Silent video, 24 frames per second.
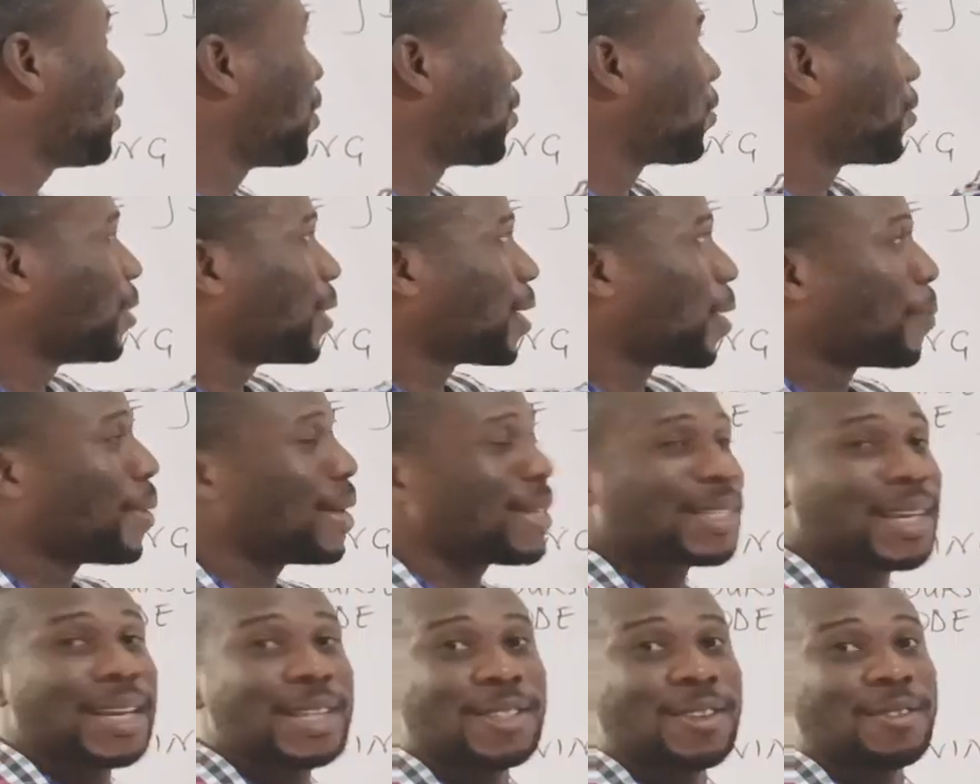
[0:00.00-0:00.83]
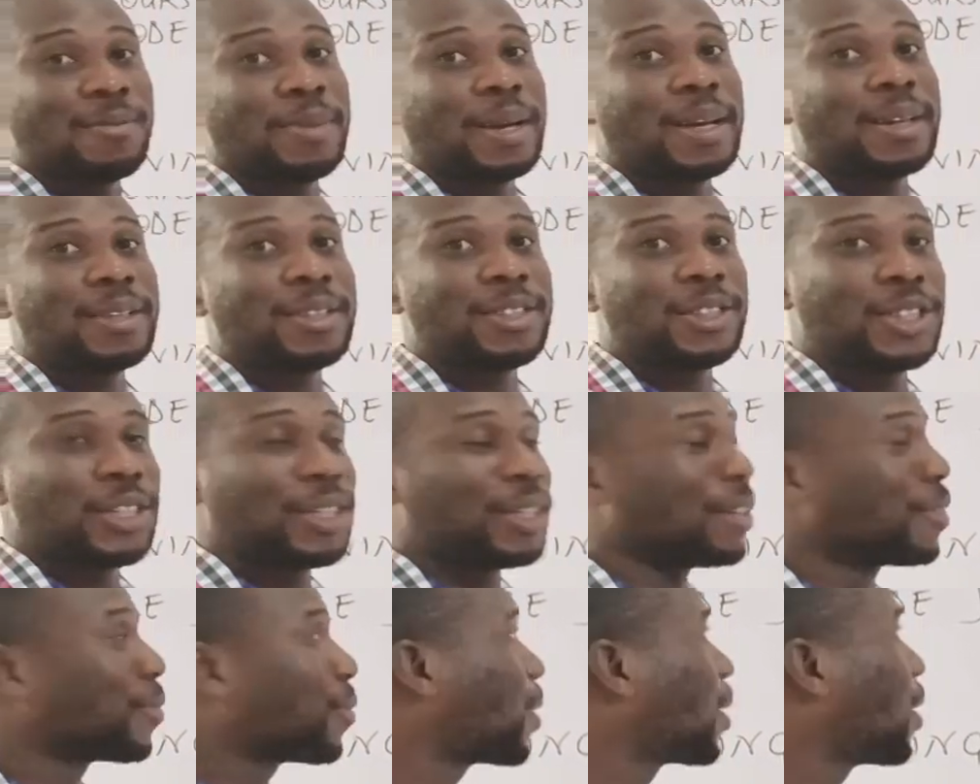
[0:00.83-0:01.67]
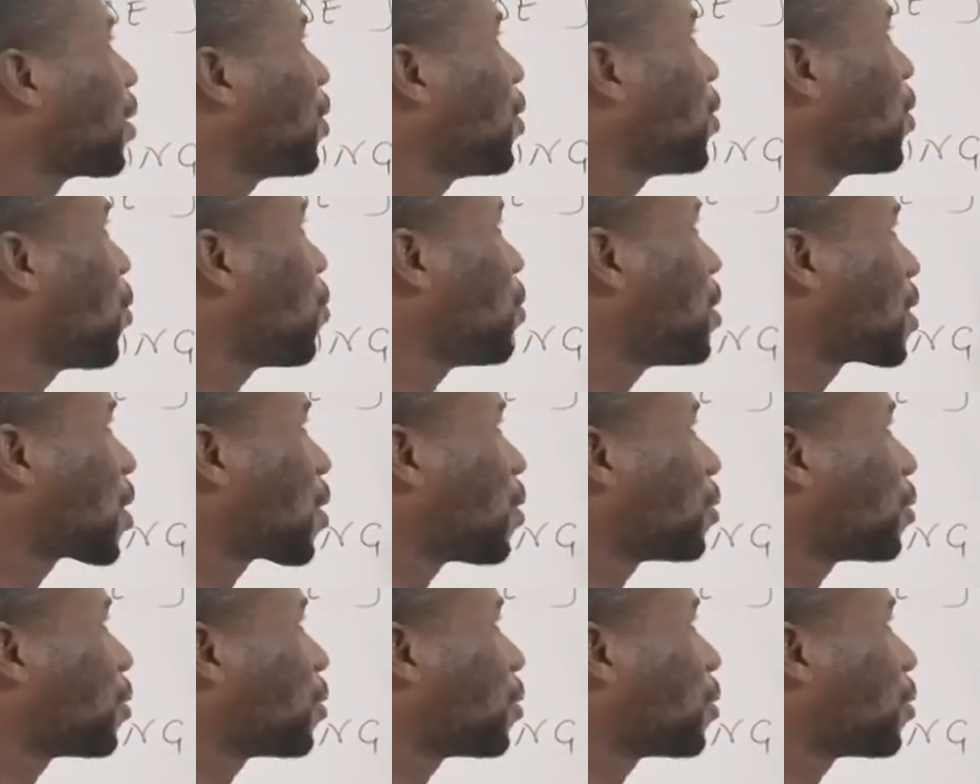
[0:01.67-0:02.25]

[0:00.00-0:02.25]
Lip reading: the Fundamentals of Biology with